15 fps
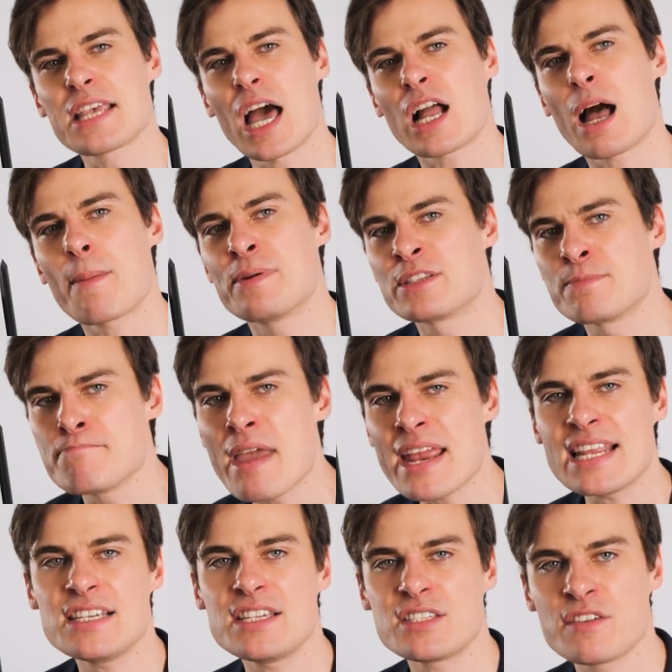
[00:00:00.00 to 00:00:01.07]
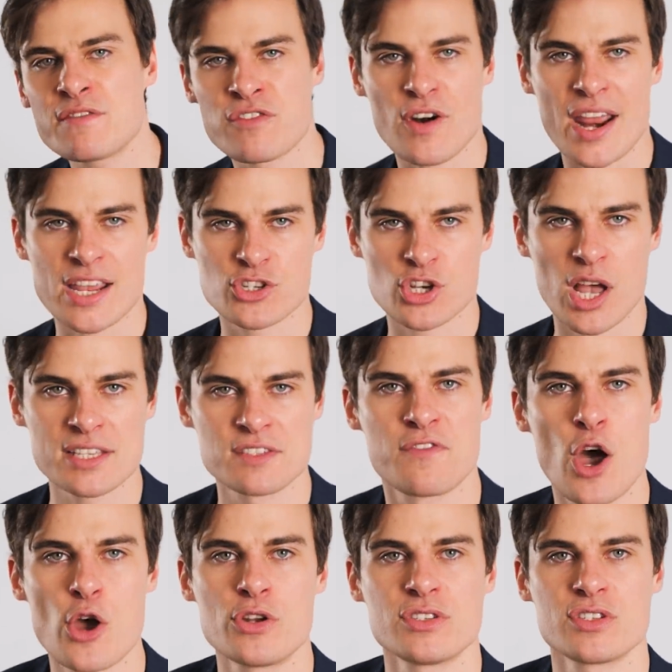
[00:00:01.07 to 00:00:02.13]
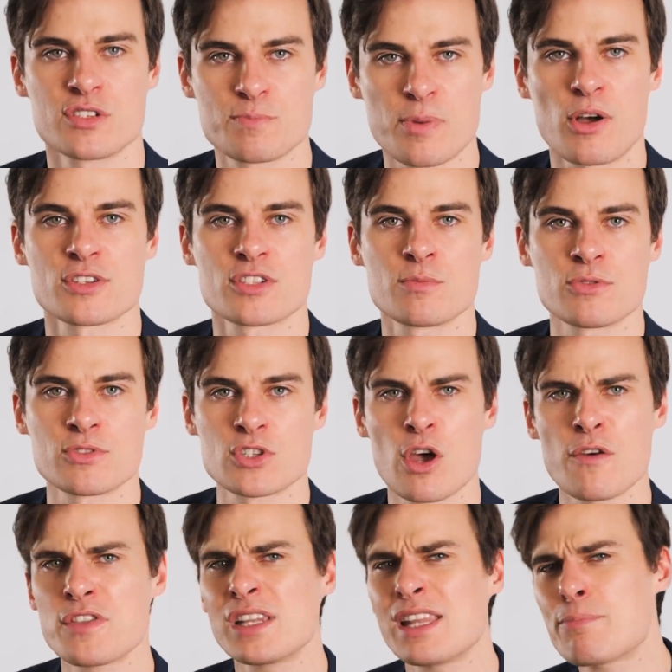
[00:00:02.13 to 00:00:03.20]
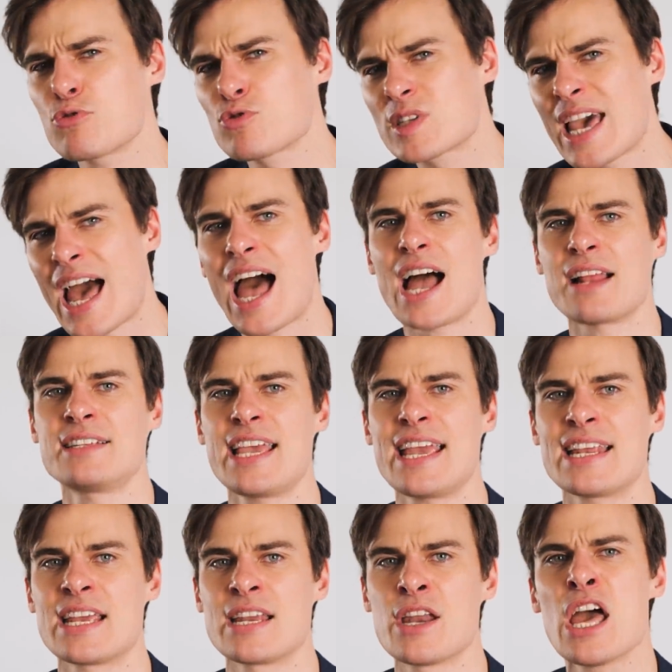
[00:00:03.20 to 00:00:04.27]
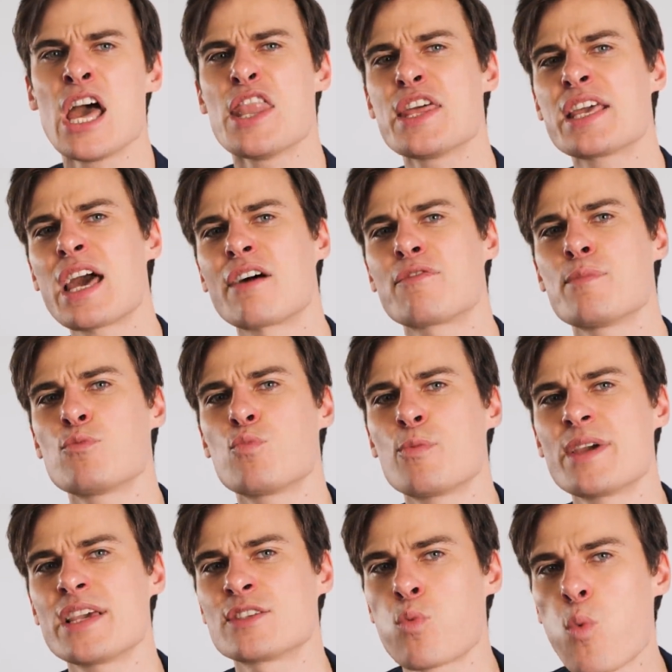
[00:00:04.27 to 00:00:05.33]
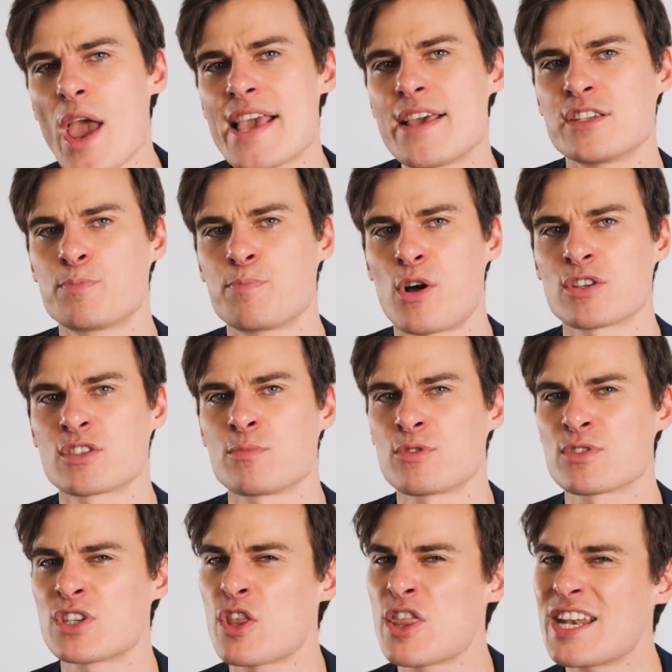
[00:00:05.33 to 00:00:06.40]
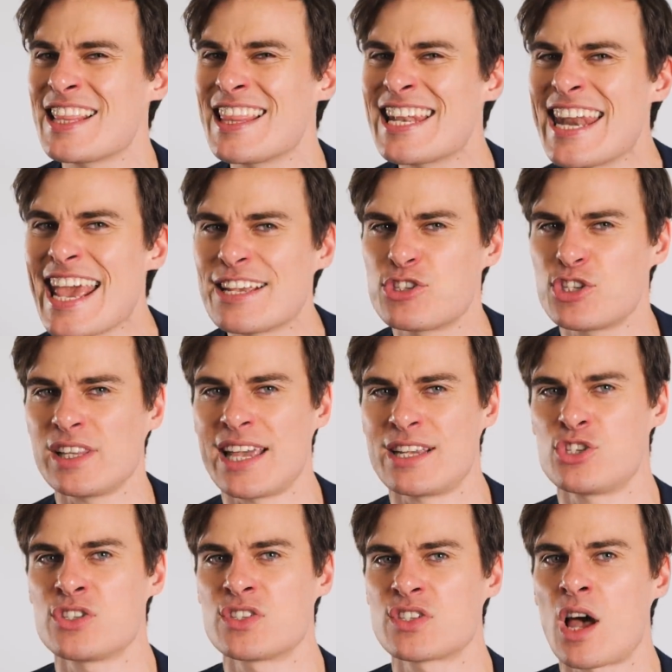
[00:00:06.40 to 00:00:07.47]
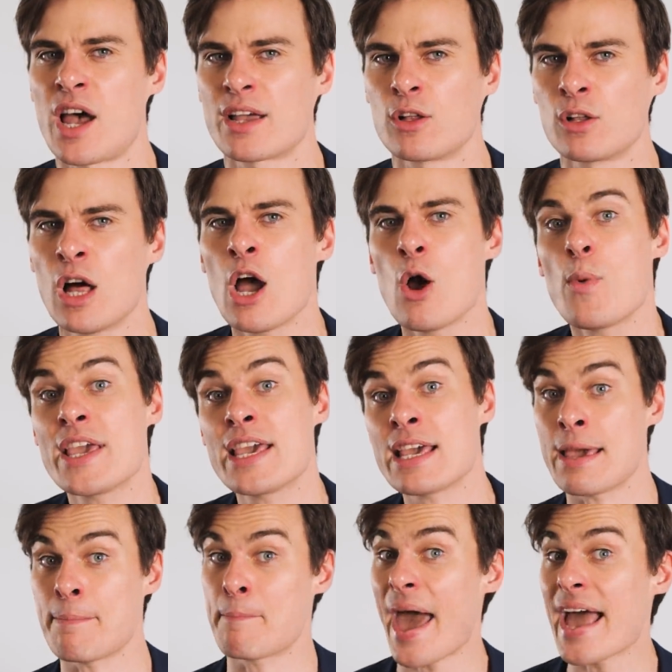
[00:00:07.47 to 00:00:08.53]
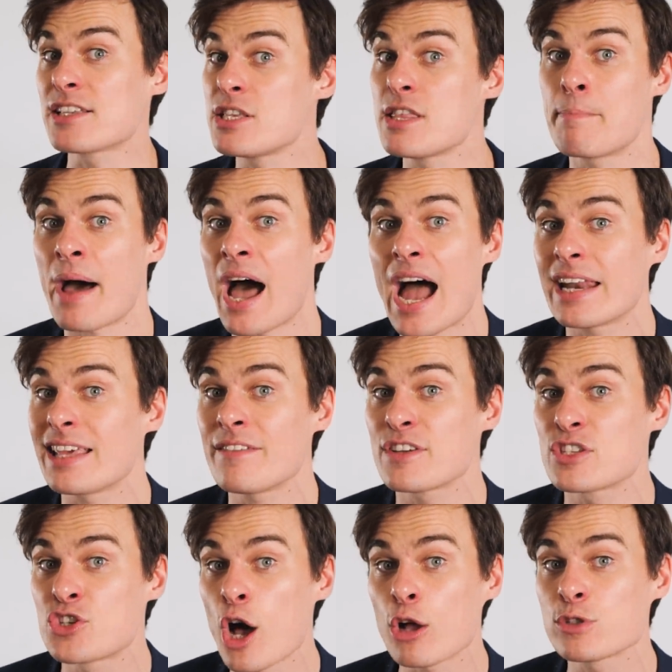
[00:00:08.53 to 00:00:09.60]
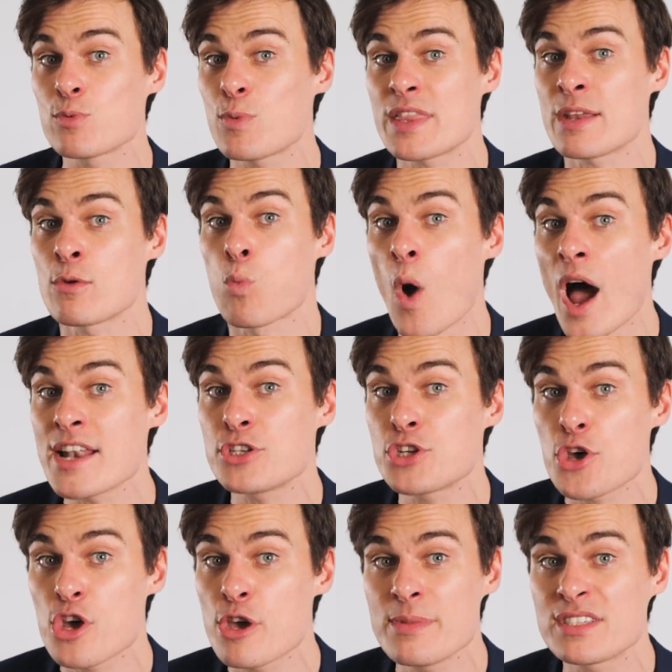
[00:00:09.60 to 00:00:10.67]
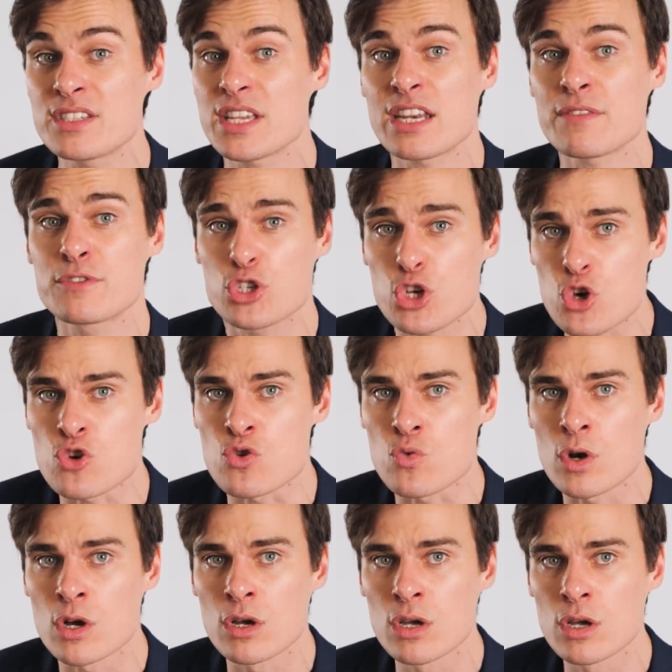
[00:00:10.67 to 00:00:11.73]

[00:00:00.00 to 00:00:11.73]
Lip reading: suck up as many disenfranchised voters as possible so if the Liberals can't get in, the government will be as weak as possible so that in the next election cycle, we can get back to the party of adults within one term instead of two.